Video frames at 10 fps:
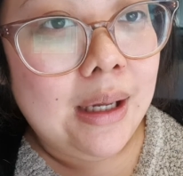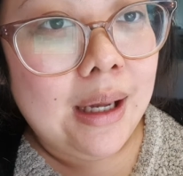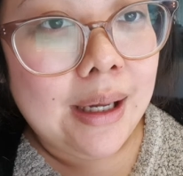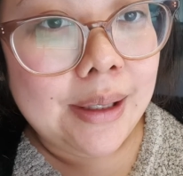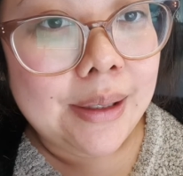
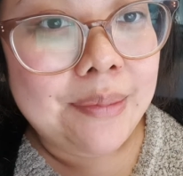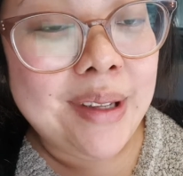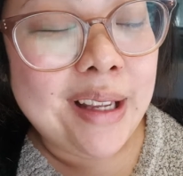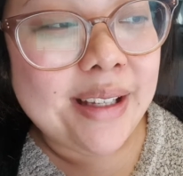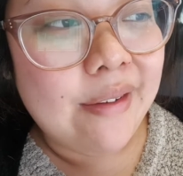But
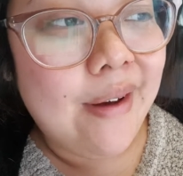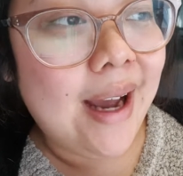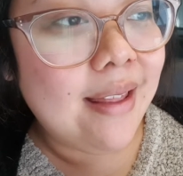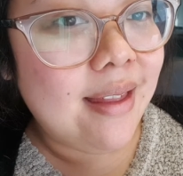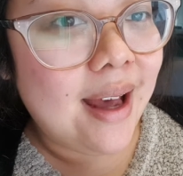yes, yeah, so I've
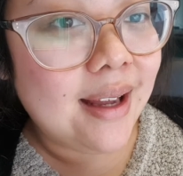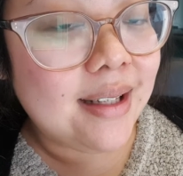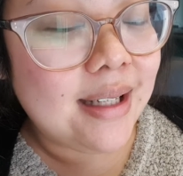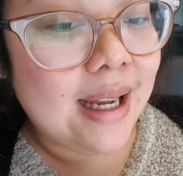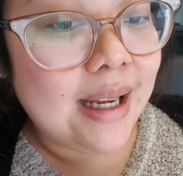had
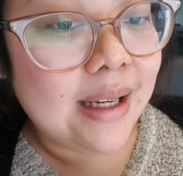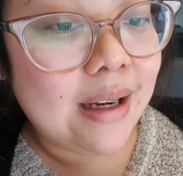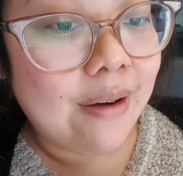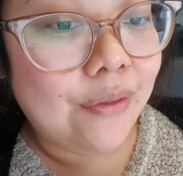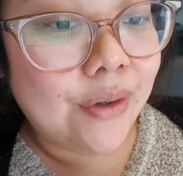that, and
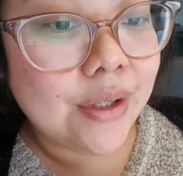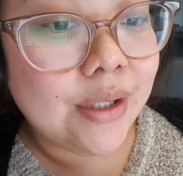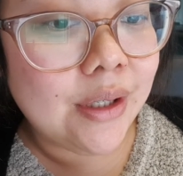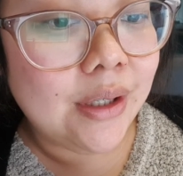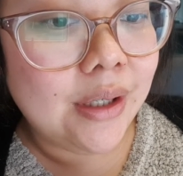I've
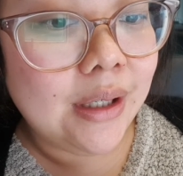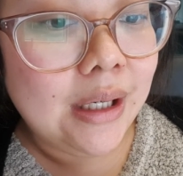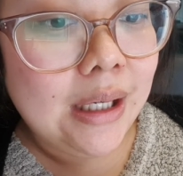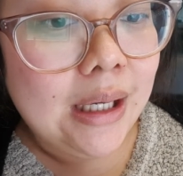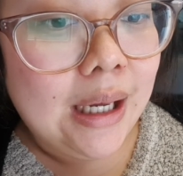also
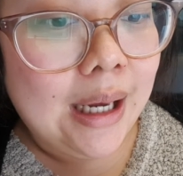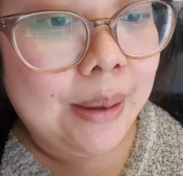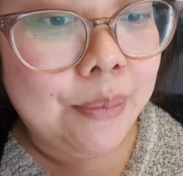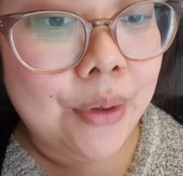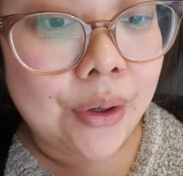
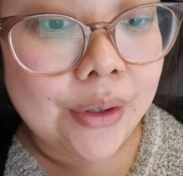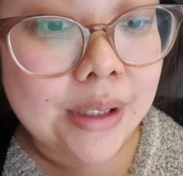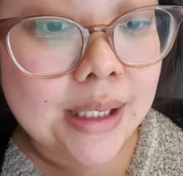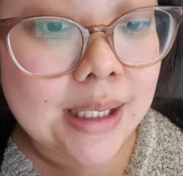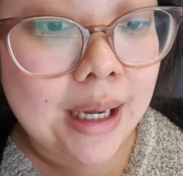
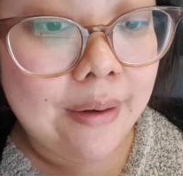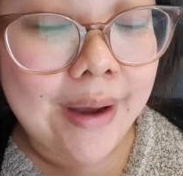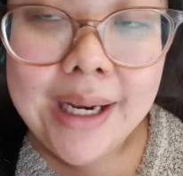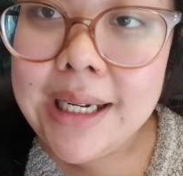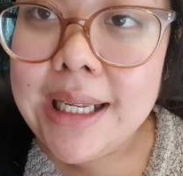noticed that I've
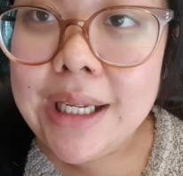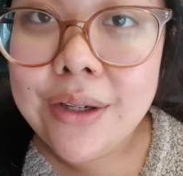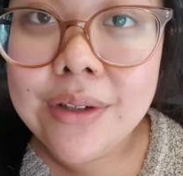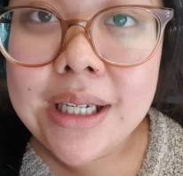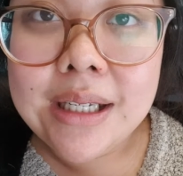had an
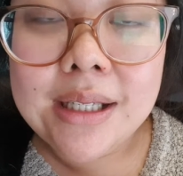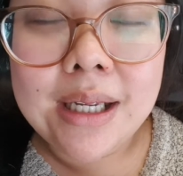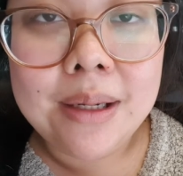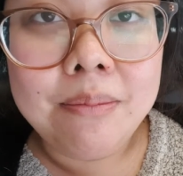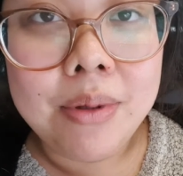increase
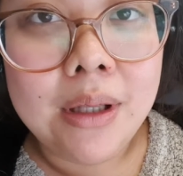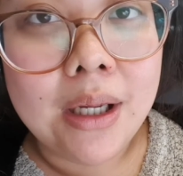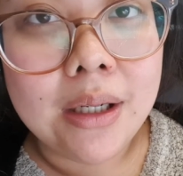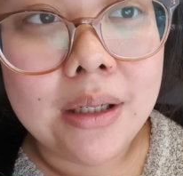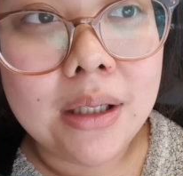in
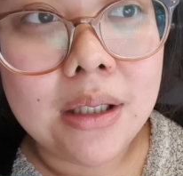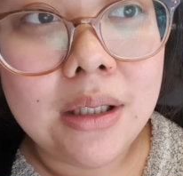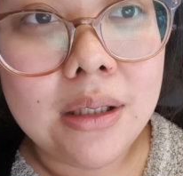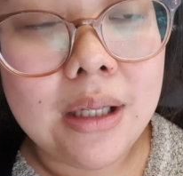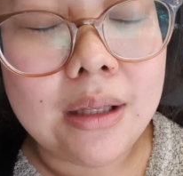blood,
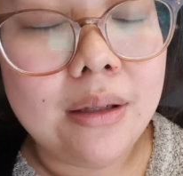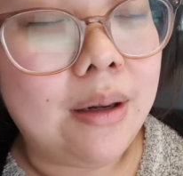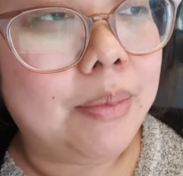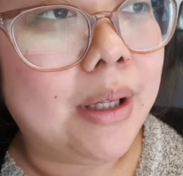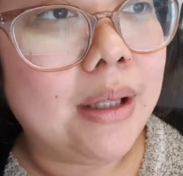like
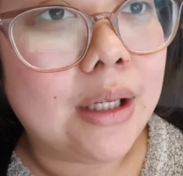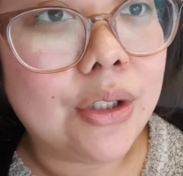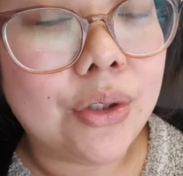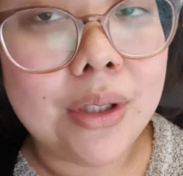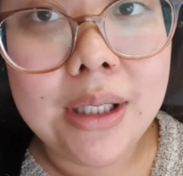not blood, like
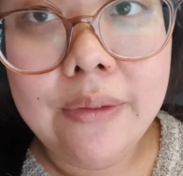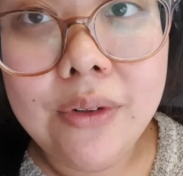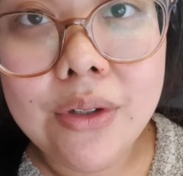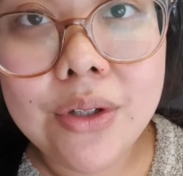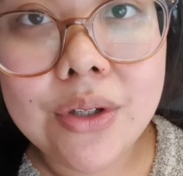sugar
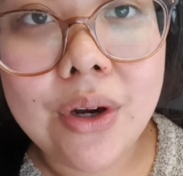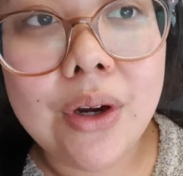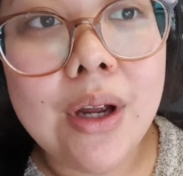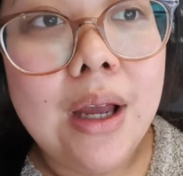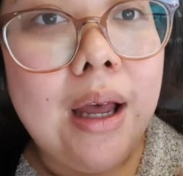levels.
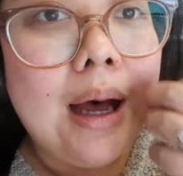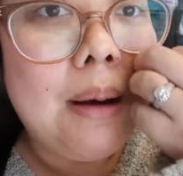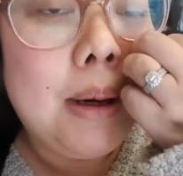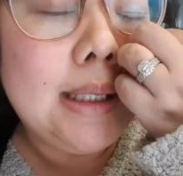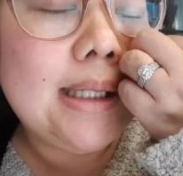So
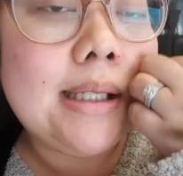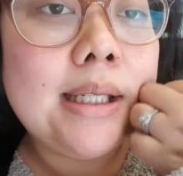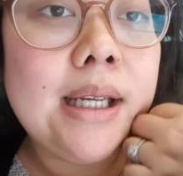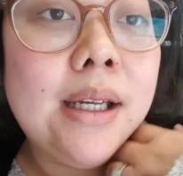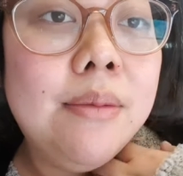I did
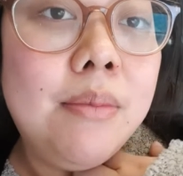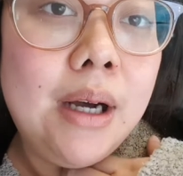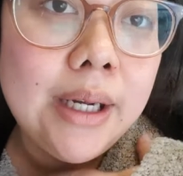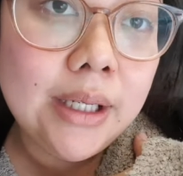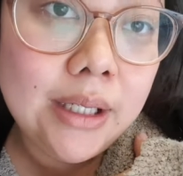see
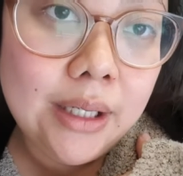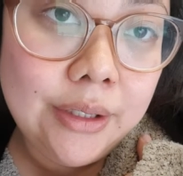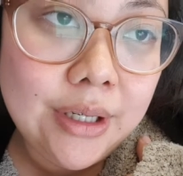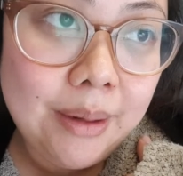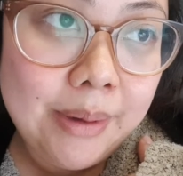my
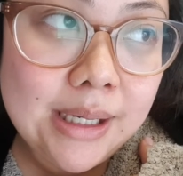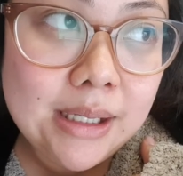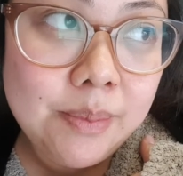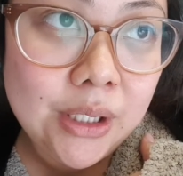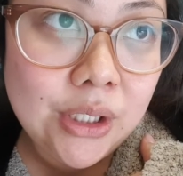diabetes
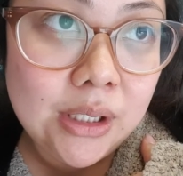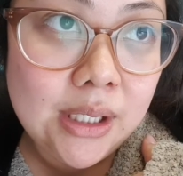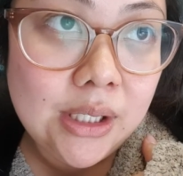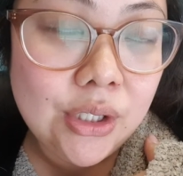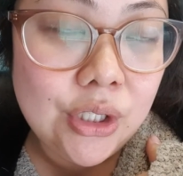
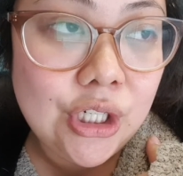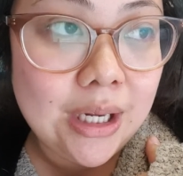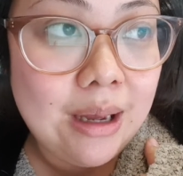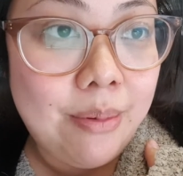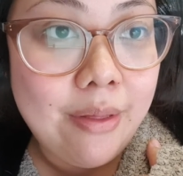specialist to
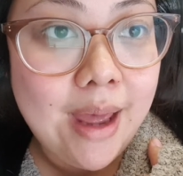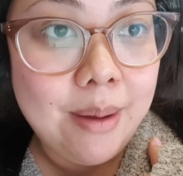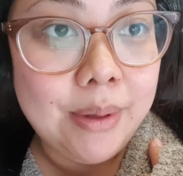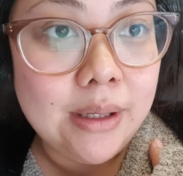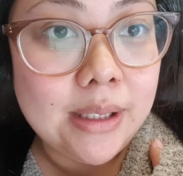check up on
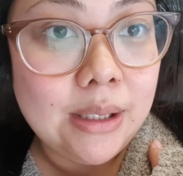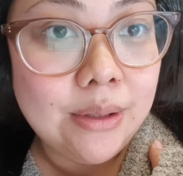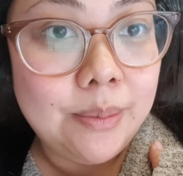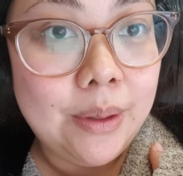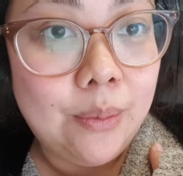that because he
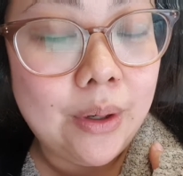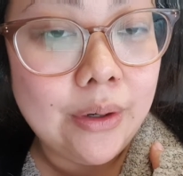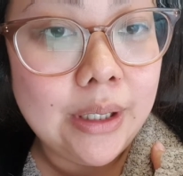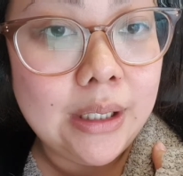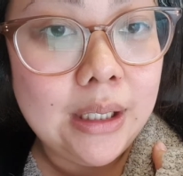was a bit
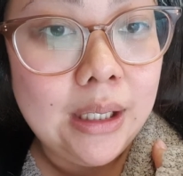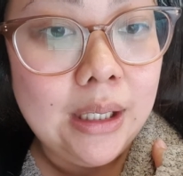worried